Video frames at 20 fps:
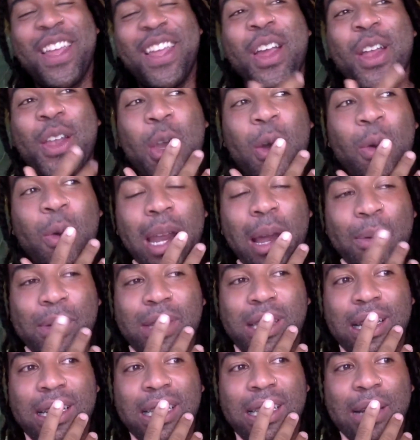No, what I was
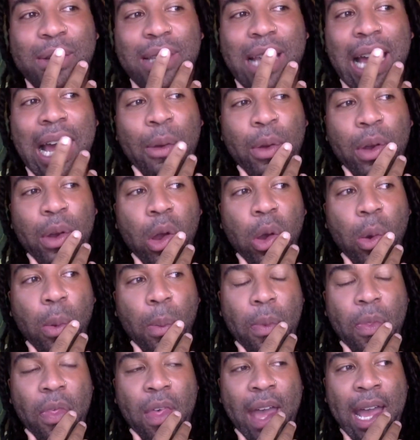gonna say is I would hope
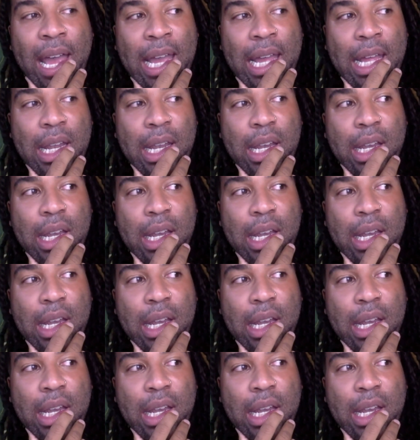that